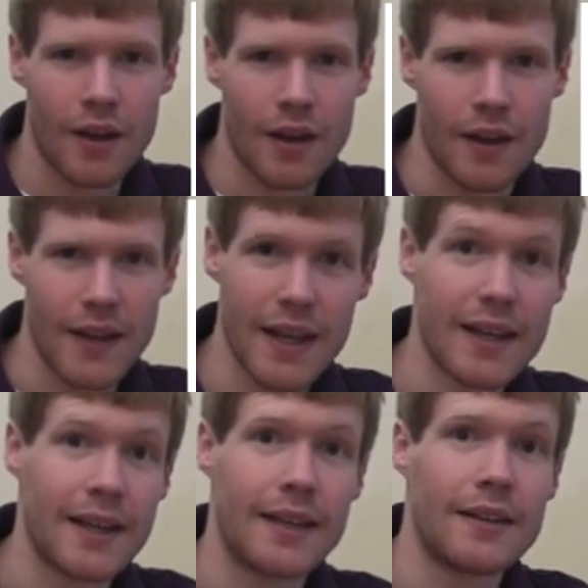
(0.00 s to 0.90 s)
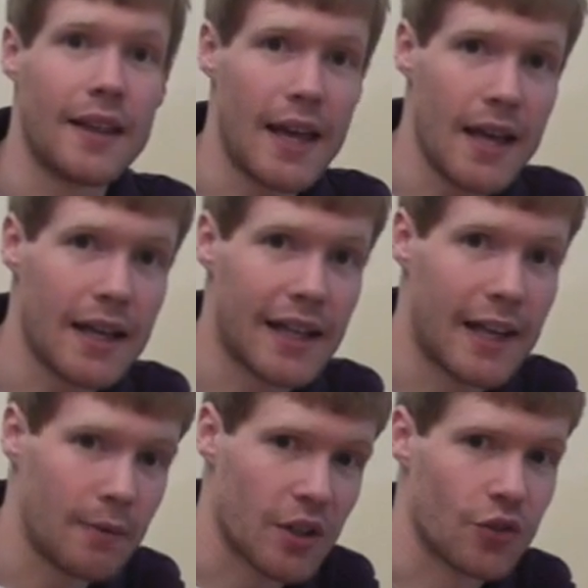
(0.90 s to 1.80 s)
And they
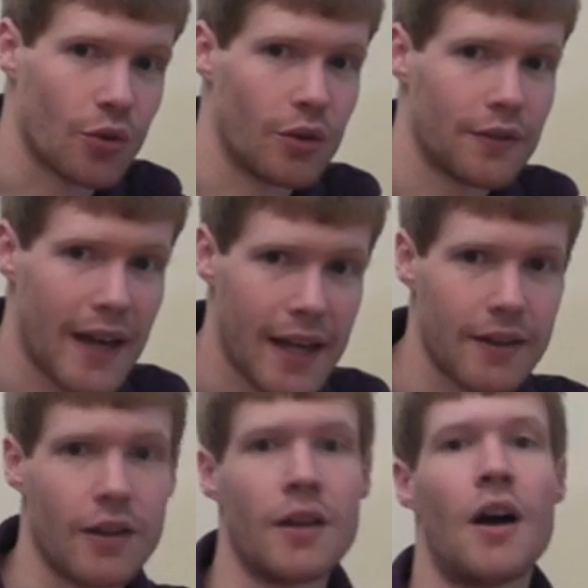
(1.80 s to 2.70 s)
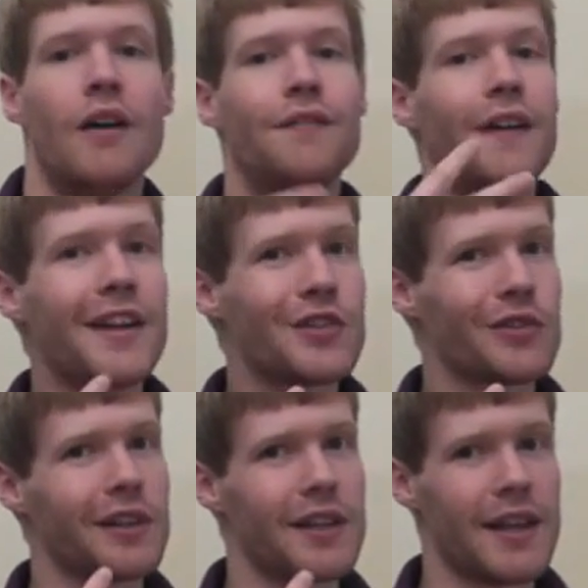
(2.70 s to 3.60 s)
claimed control of Canada.
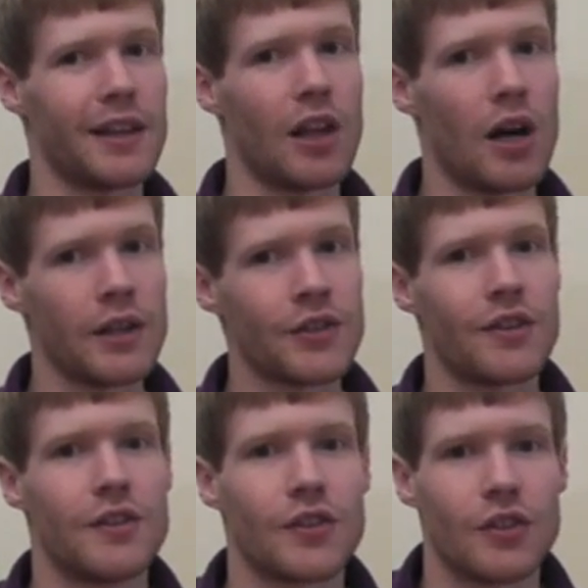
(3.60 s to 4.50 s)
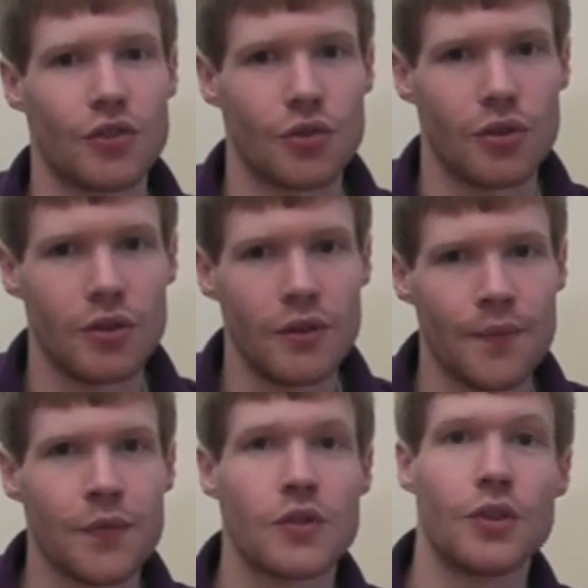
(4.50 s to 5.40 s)
Eventually, they lost this control
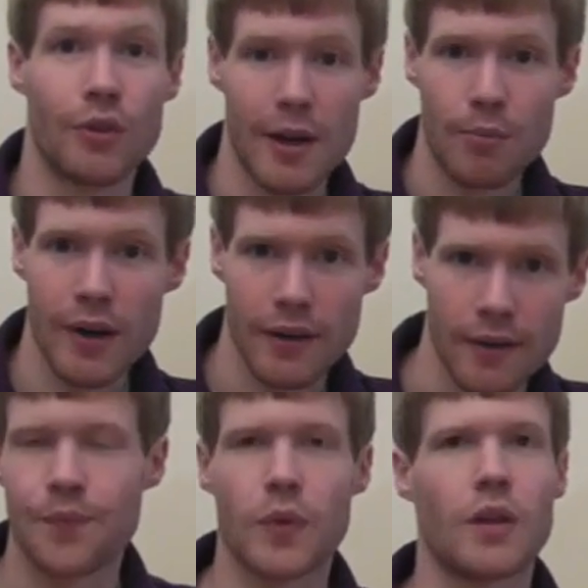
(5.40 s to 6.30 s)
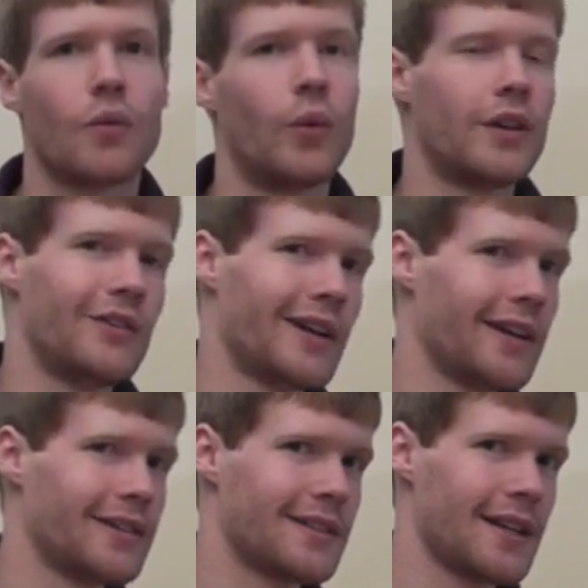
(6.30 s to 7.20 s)
to Great Britain. When the
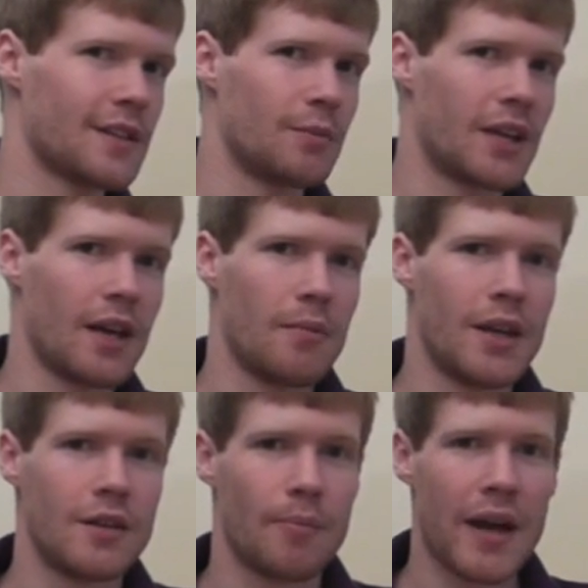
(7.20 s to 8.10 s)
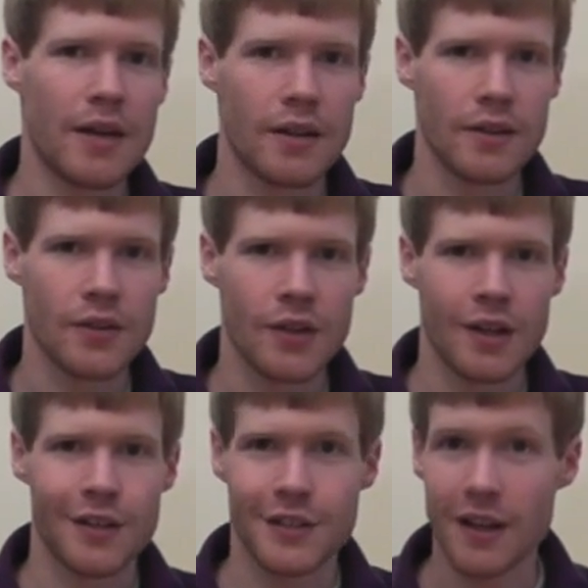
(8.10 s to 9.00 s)
United States became independent,
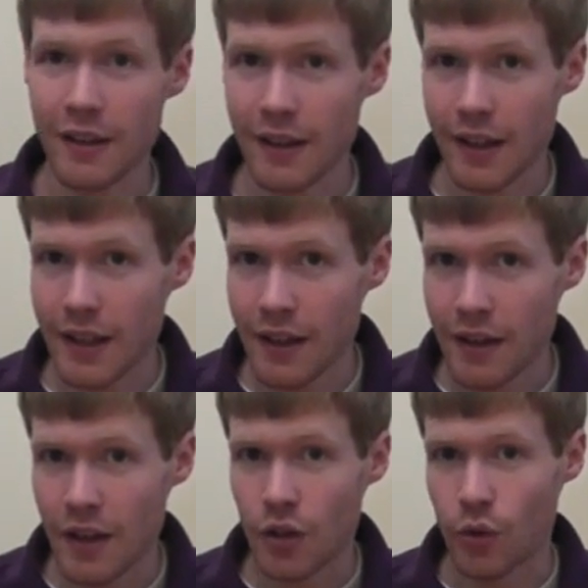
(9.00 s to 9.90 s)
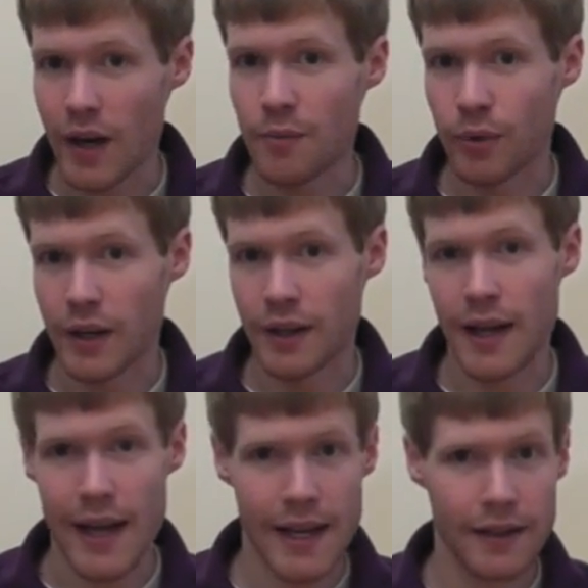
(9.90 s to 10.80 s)
suddenly Great Britain
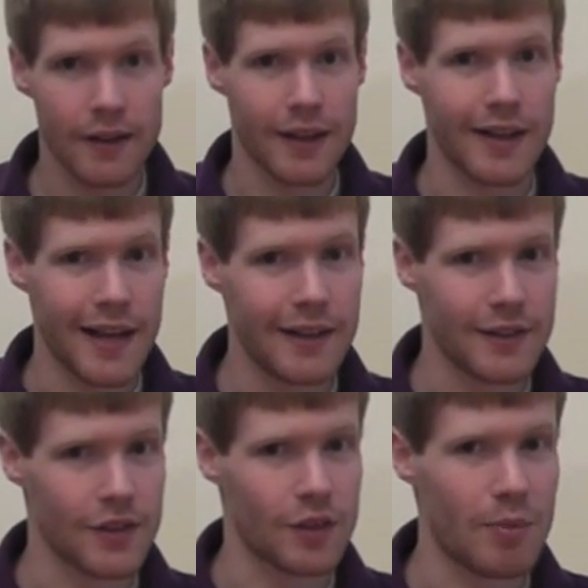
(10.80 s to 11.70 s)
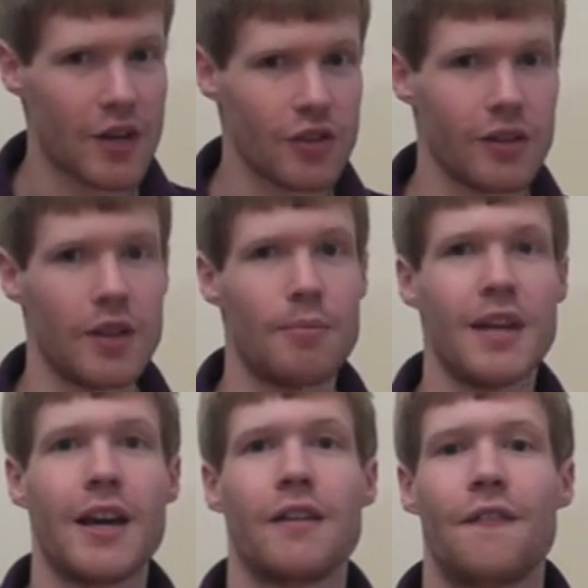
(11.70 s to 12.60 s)
and the Canadians especially
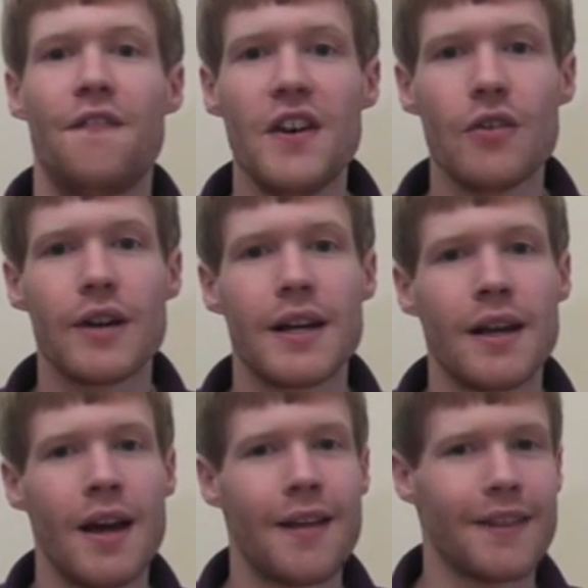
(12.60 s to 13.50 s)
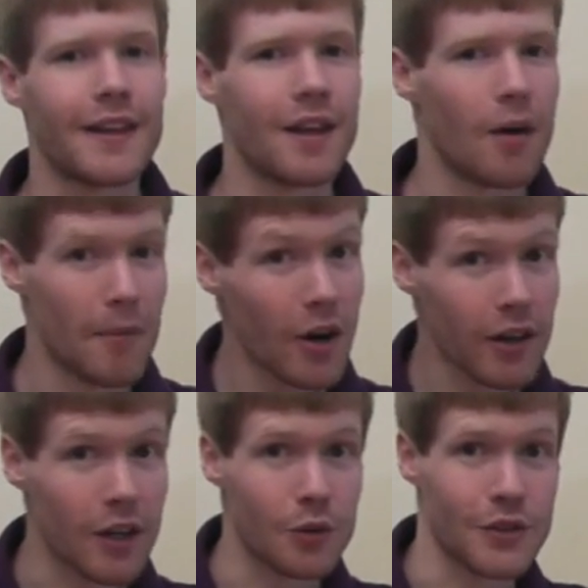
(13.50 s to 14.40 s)
began fearing that
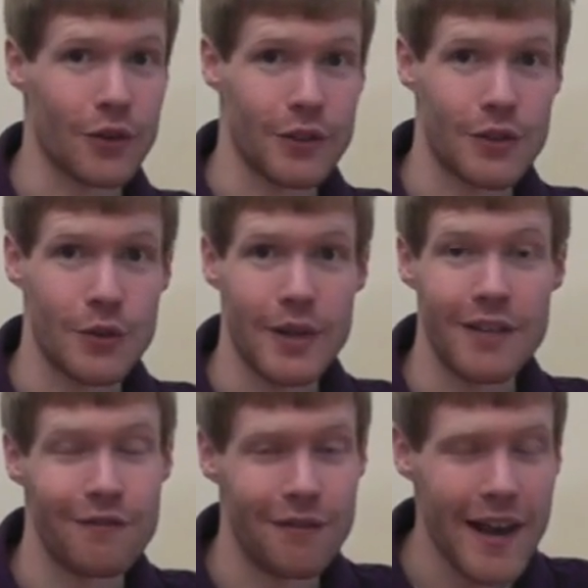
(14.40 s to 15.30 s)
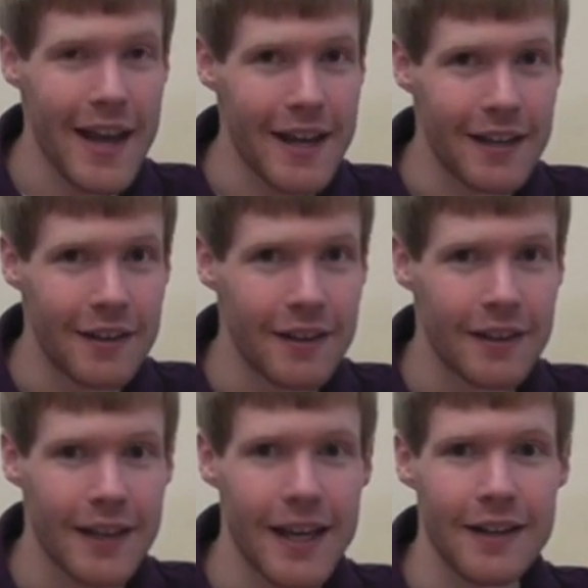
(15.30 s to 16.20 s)
America was going to invade
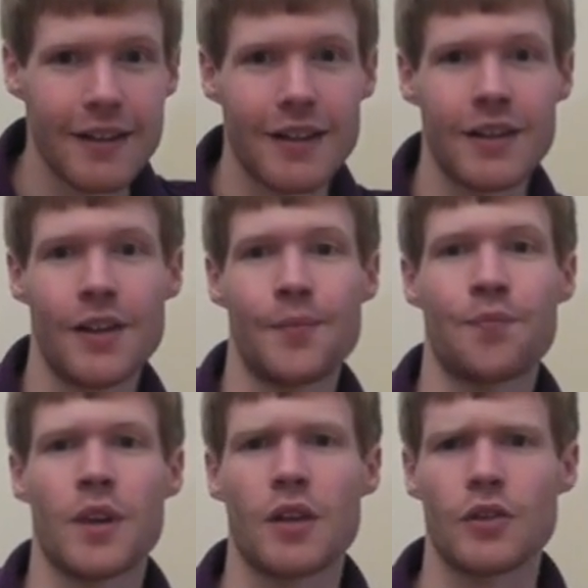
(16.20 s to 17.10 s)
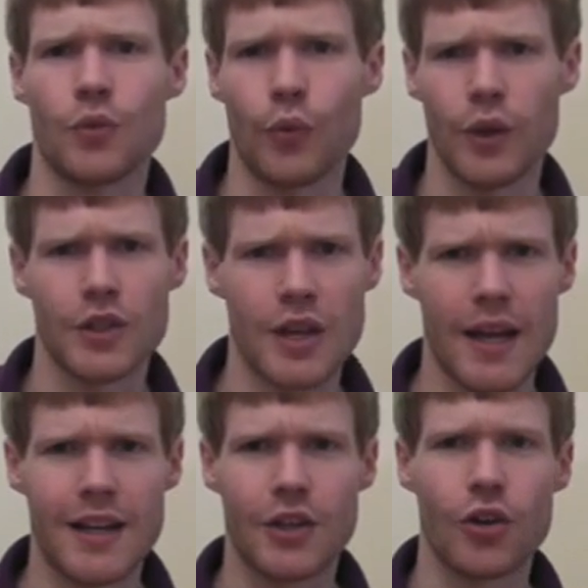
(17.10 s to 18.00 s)
Canada, which
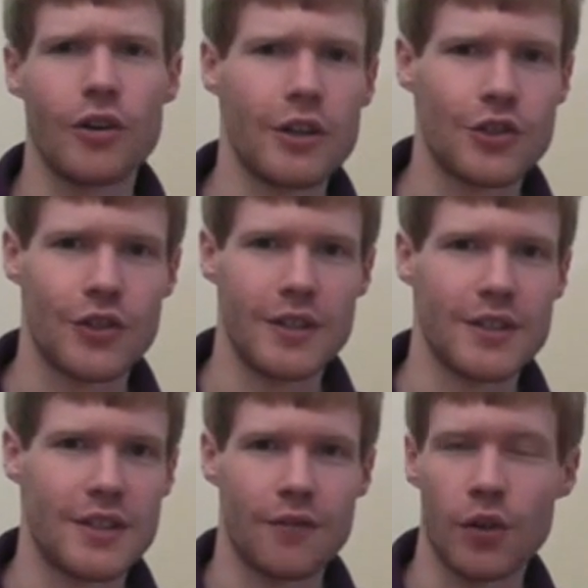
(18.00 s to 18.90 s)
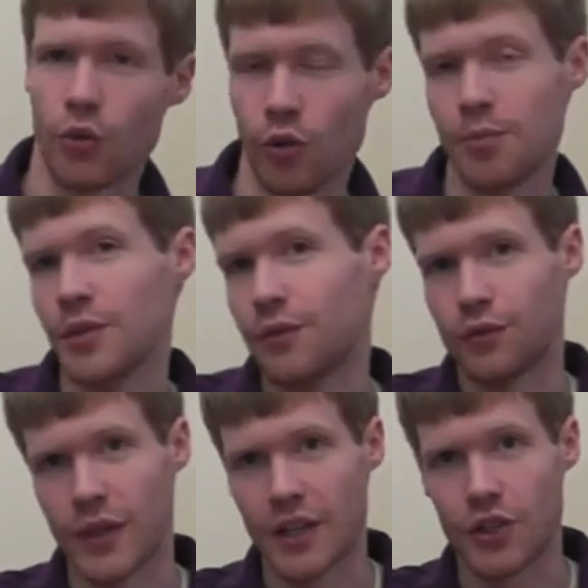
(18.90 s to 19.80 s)
encouraged these different groups of
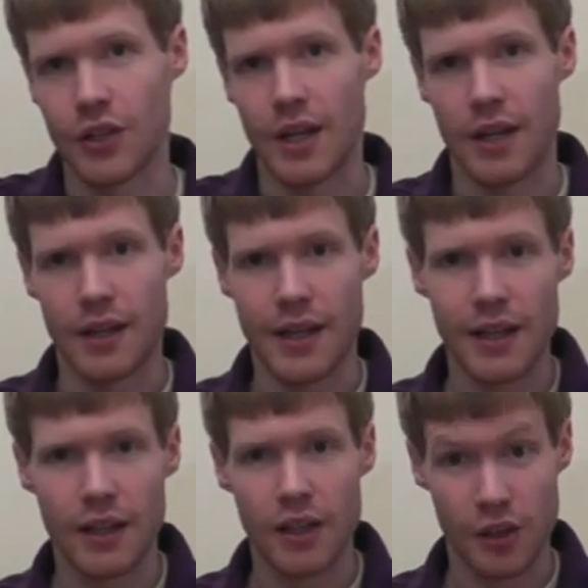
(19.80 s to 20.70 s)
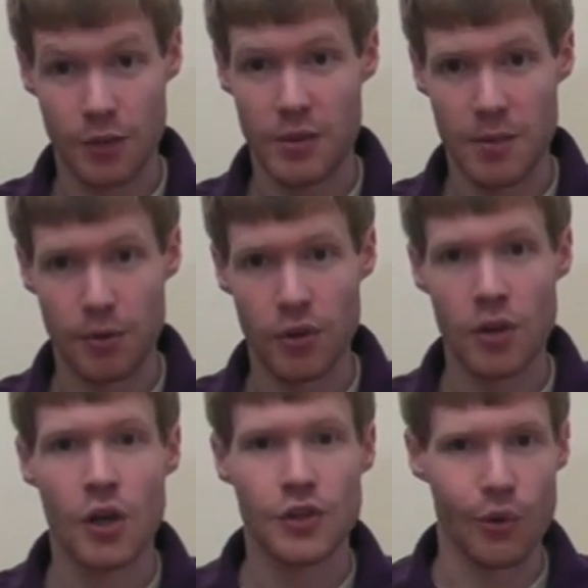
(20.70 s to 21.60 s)
French and English people
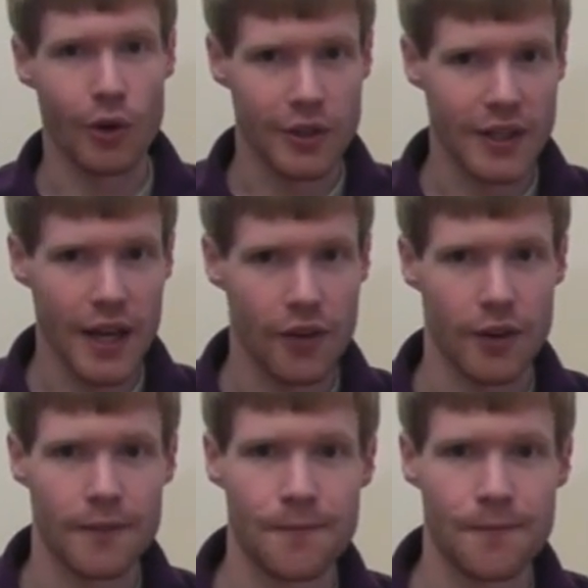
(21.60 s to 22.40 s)
to work together.